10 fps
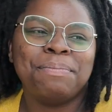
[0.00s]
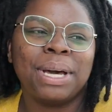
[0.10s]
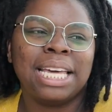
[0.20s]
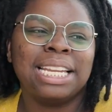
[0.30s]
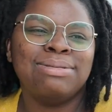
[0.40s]

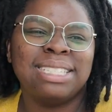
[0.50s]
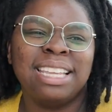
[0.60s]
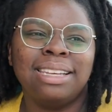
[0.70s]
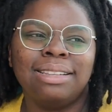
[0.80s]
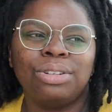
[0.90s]
But it was
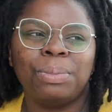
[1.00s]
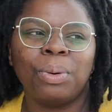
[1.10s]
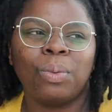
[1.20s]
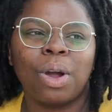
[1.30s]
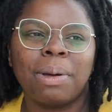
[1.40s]
getting a little bit
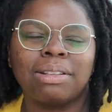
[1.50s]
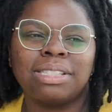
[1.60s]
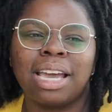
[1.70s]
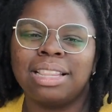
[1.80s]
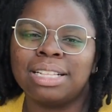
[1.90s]
warm
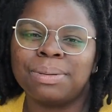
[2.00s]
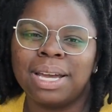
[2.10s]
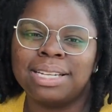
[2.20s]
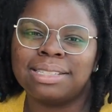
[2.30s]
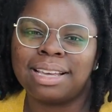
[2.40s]
outside. That's why
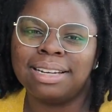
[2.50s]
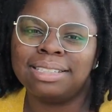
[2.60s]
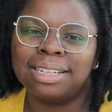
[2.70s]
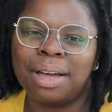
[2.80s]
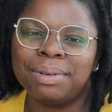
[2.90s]
I decided
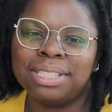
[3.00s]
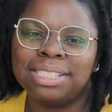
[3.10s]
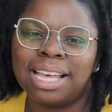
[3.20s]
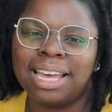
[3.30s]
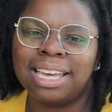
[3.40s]
to come
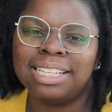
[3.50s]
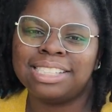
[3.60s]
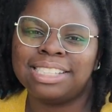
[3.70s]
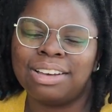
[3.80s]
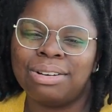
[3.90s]
inside.
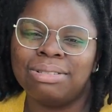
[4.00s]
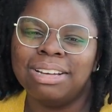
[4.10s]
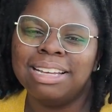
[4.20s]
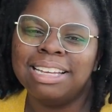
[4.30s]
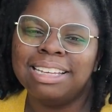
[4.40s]
So
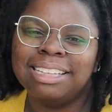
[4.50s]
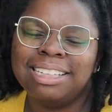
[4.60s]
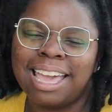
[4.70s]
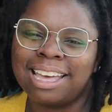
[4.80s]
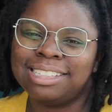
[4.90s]

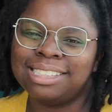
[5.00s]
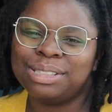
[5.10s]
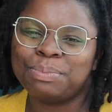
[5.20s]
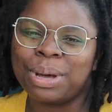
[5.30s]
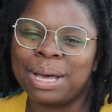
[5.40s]
yes,
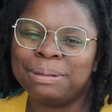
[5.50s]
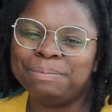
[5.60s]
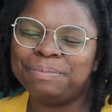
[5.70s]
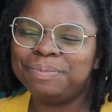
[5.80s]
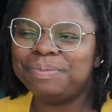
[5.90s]
but
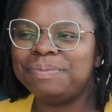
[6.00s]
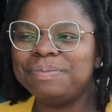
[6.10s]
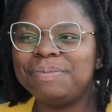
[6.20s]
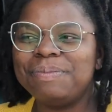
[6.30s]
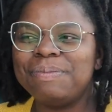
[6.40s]

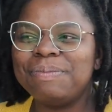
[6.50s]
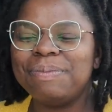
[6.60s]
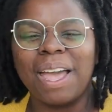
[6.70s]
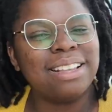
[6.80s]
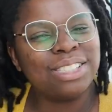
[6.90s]

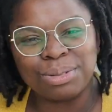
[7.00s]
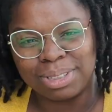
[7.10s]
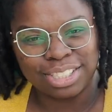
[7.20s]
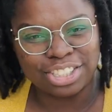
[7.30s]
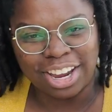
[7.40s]
I just
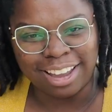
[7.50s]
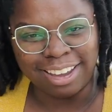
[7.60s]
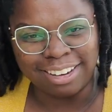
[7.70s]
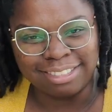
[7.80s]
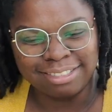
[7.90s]
wanted to check
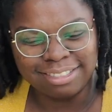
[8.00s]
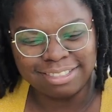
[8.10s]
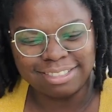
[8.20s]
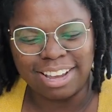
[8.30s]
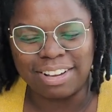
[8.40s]
in.
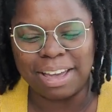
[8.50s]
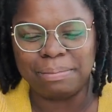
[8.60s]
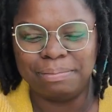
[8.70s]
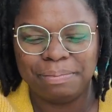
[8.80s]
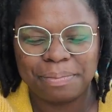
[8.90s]
Okay,
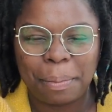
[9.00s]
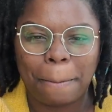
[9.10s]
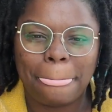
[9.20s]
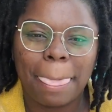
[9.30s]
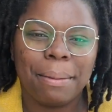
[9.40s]

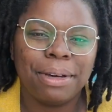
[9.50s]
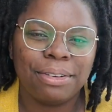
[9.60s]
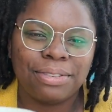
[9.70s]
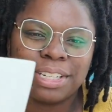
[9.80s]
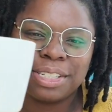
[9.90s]
I'm going
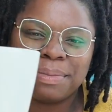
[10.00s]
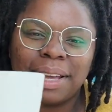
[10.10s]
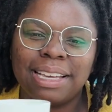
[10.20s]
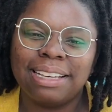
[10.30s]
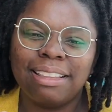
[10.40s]
to finish
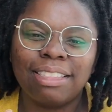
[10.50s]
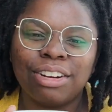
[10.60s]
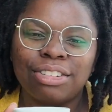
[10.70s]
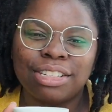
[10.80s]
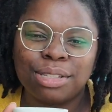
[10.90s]
my
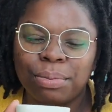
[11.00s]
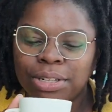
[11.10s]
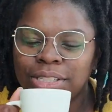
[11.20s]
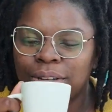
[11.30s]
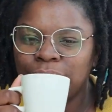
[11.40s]
little
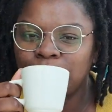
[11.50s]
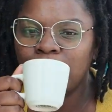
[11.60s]
Nespresso.